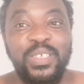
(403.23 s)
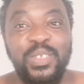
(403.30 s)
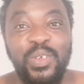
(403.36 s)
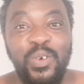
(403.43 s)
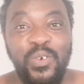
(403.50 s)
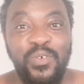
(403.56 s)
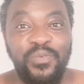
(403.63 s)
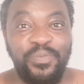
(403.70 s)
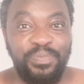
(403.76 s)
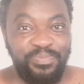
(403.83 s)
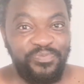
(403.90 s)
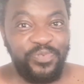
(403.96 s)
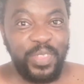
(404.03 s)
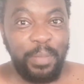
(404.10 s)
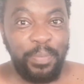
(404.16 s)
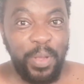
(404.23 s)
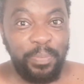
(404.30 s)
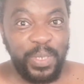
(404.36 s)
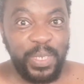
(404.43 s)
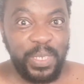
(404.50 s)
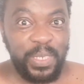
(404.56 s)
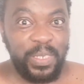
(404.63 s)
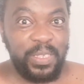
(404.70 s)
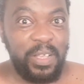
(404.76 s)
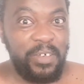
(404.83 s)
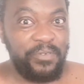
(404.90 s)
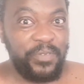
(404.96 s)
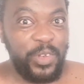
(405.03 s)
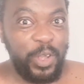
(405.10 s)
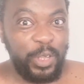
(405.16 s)
So for the purposes
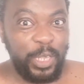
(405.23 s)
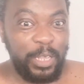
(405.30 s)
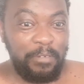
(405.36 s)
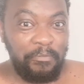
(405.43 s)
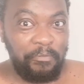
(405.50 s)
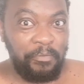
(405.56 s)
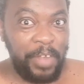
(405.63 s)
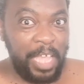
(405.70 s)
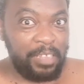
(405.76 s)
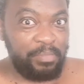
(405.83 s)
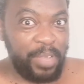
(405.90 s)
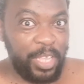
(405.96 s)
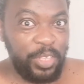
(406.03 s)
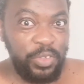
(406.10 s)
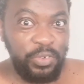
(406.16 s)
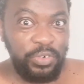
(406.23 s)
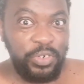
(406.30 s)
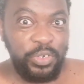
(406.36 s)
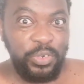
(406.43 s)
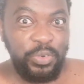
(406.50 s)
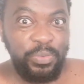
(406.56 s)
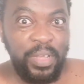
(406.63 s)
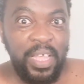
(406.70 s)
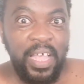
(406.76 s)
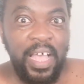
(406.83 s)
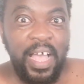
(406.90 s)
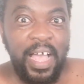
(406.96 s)
of not getting flagged by YouTube,